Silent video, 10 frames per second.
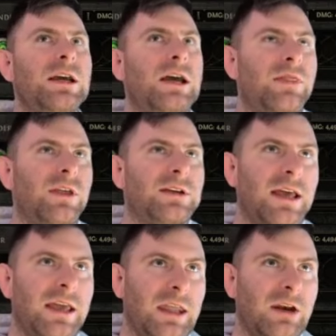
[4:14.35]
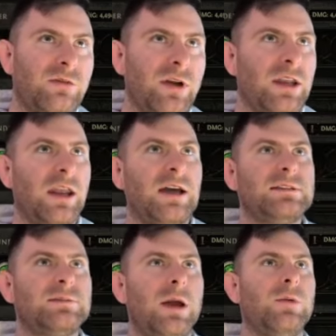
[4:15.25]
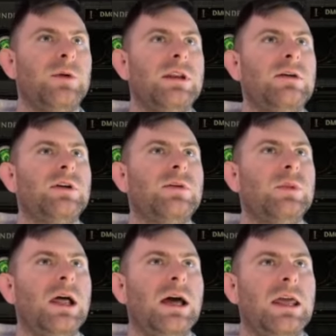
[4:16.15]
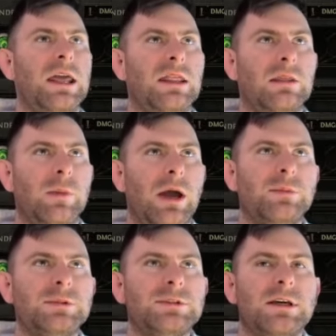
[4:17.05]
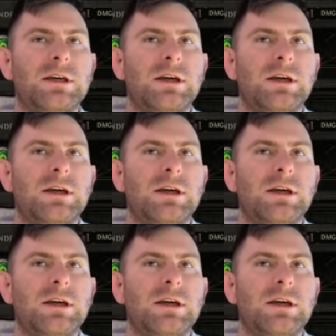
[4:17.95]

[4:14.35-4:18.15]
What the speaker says: and things like Innervate and Ice Bite would never apply in the maps,